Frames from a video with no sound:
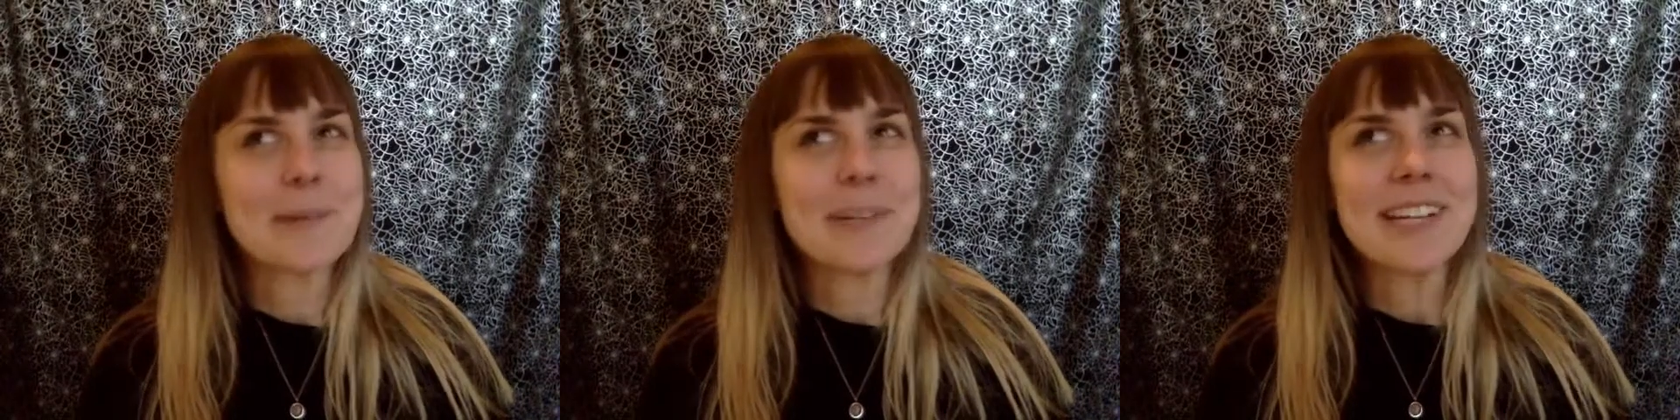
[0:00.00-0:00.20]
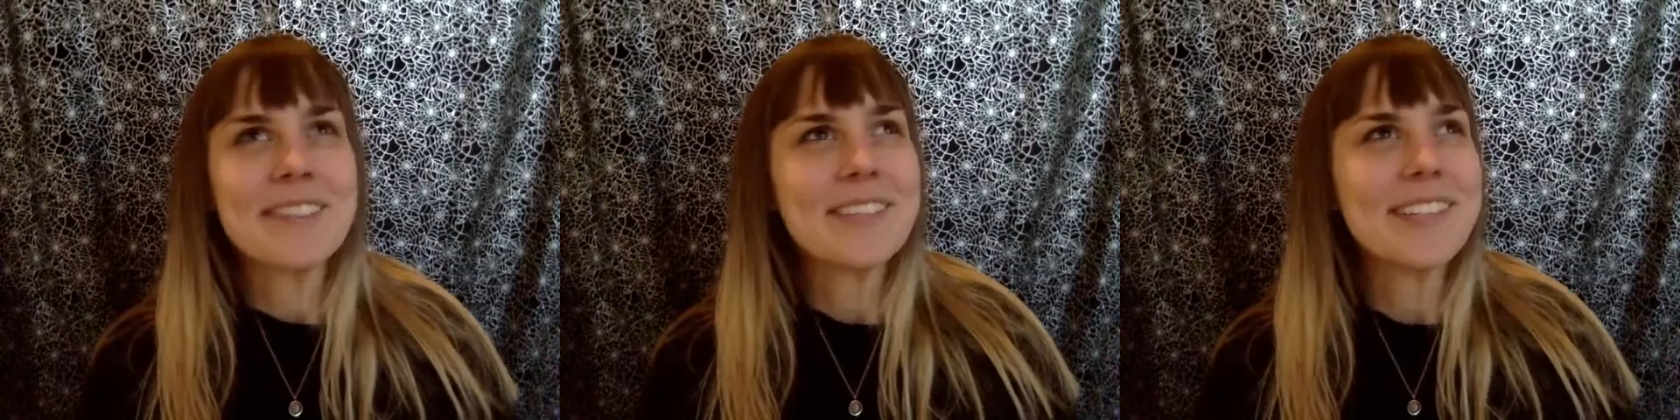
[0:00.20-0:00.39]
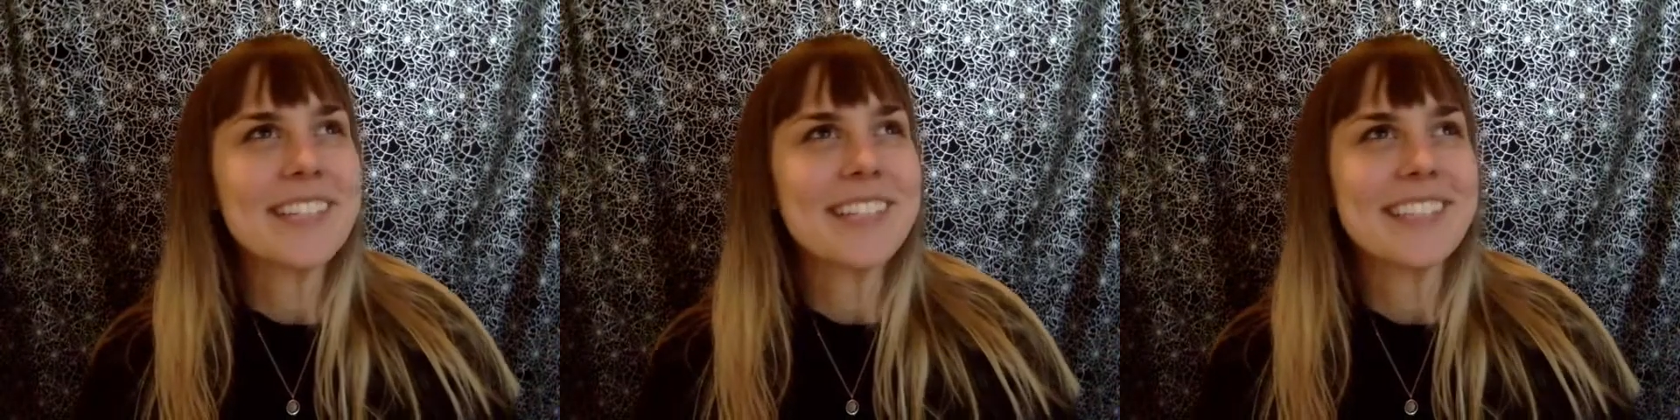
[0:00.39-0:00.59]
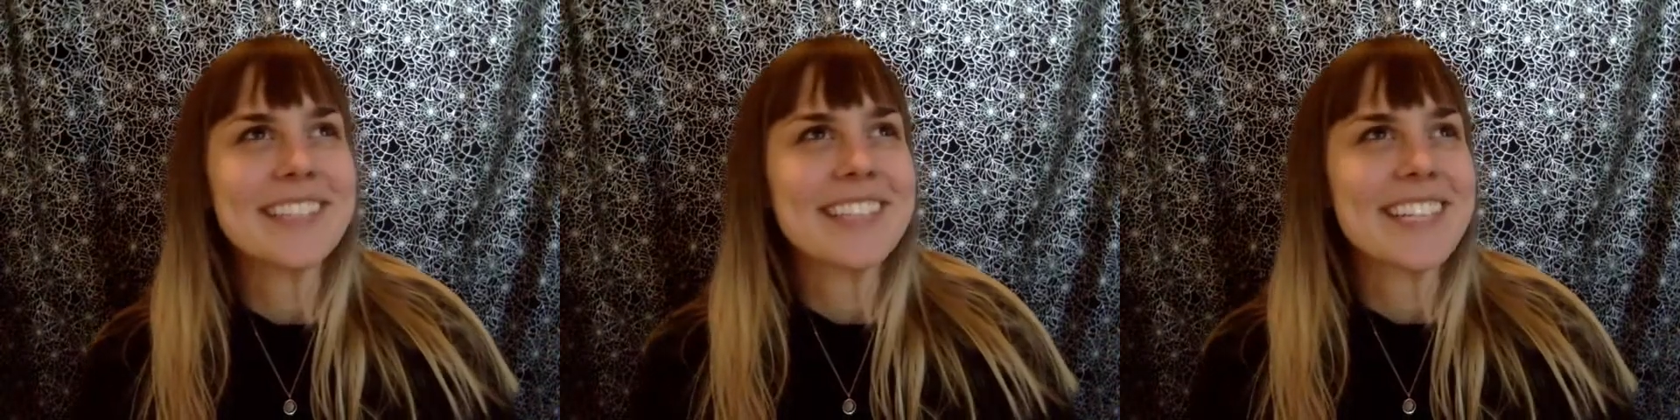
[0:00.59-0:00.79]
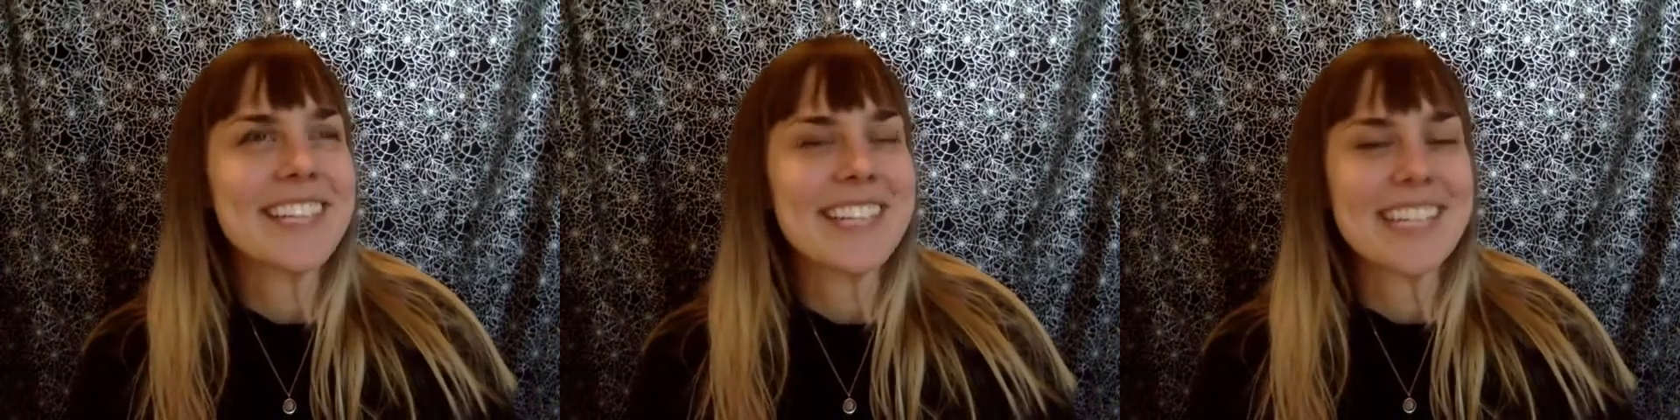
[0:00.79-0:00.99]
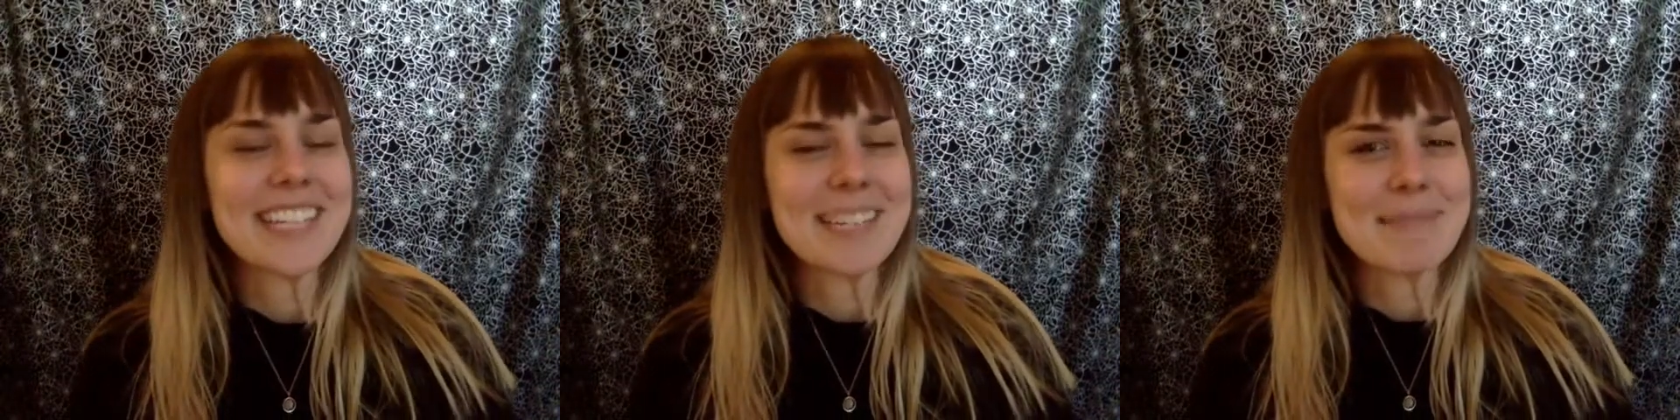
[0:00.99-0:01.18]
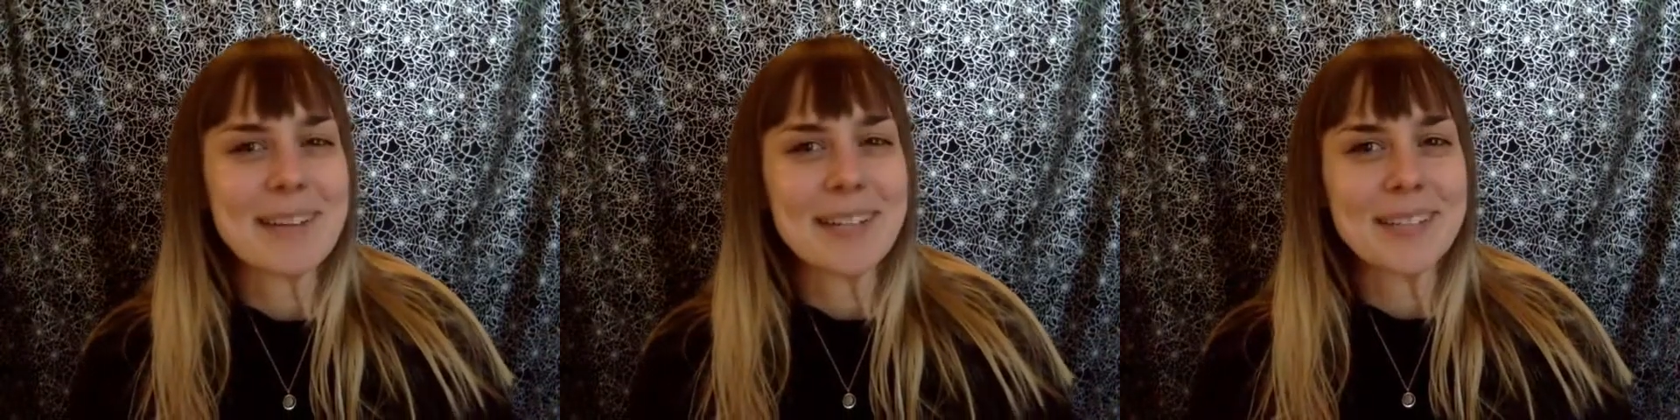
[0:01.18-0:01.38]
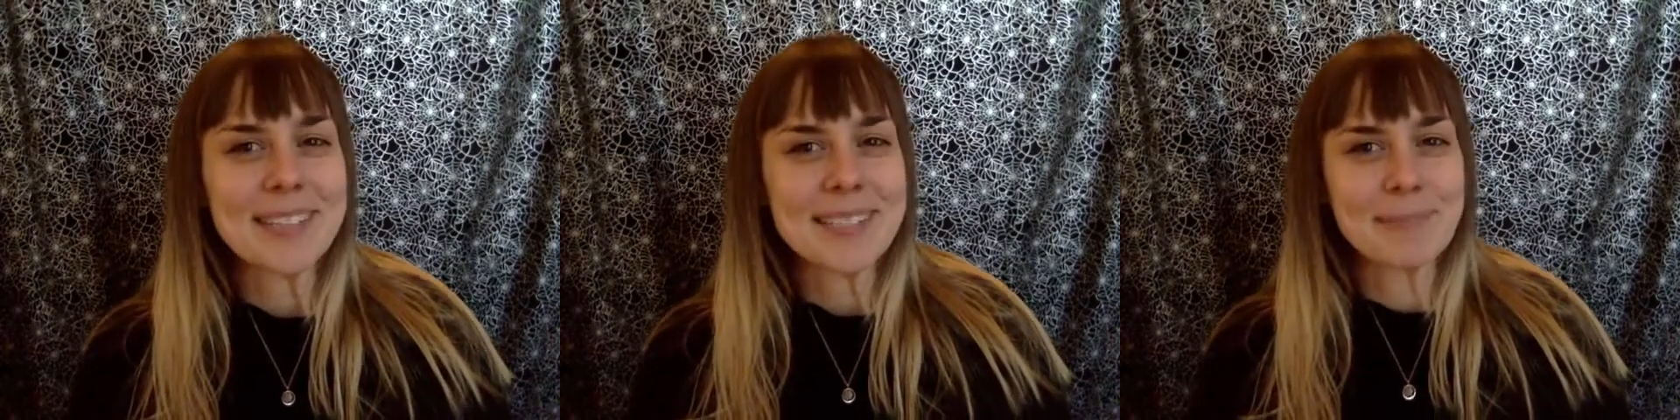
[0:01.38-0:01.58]
whatever you're saying
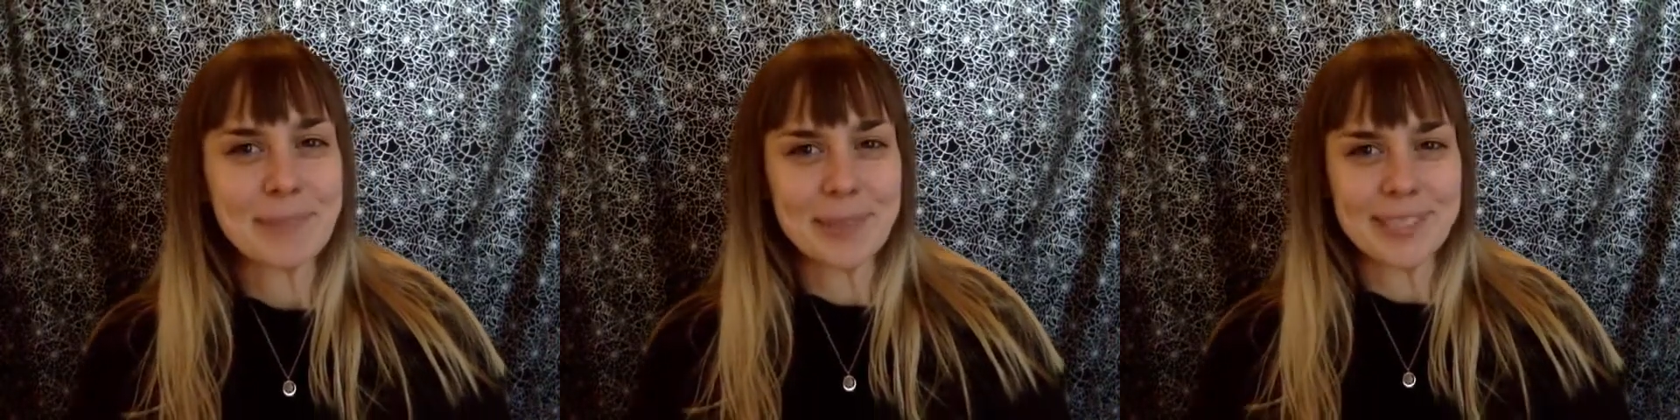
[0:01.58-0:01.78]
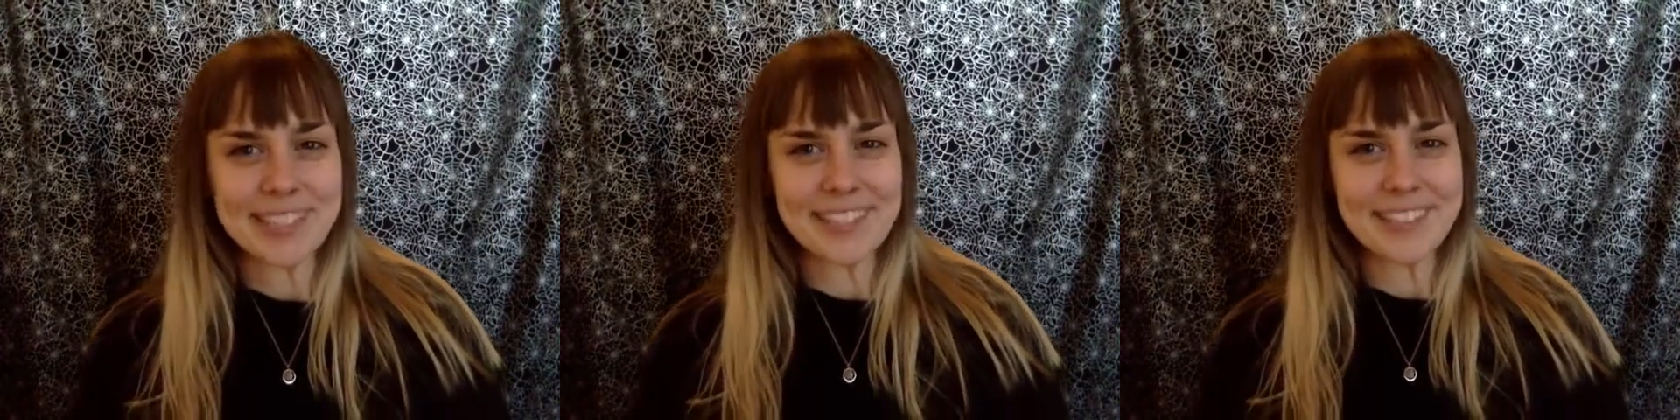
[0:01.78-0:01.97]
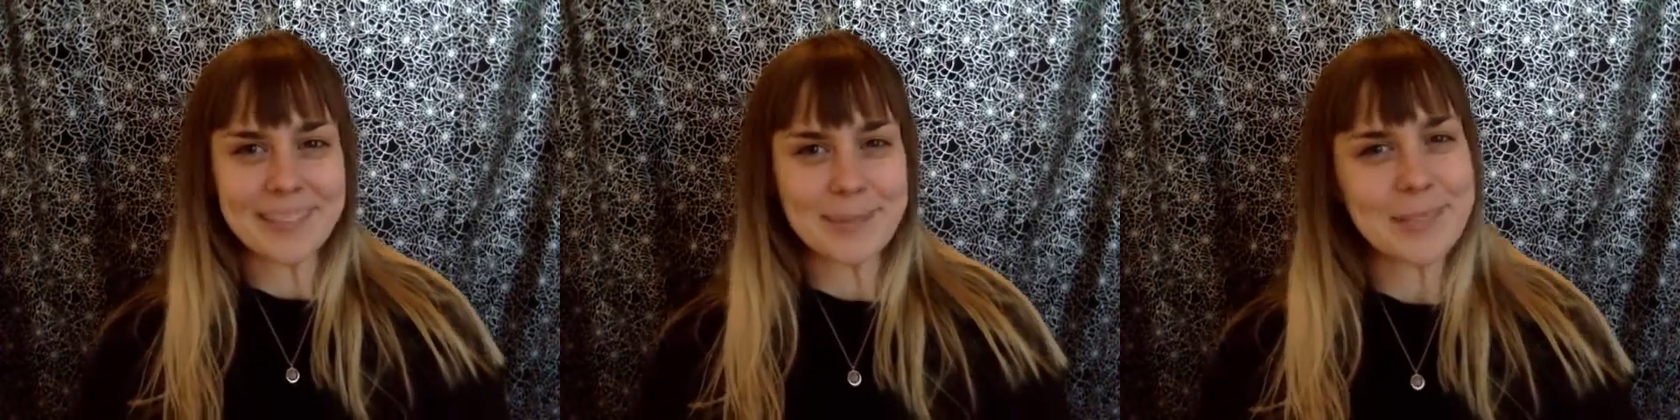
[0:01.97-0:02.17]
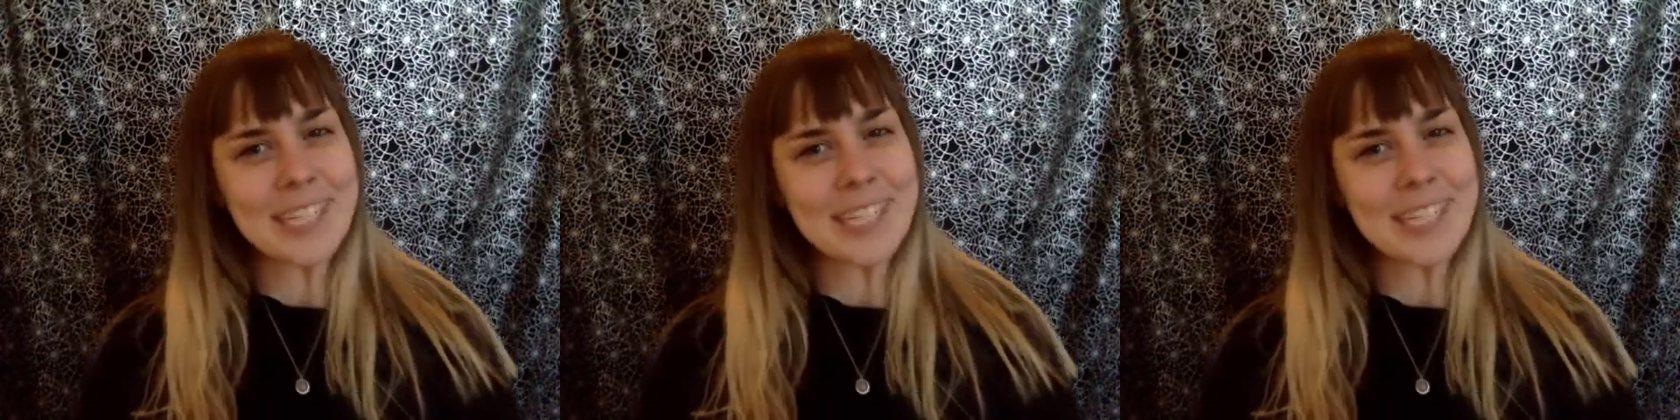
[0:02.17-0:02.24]
about someone else.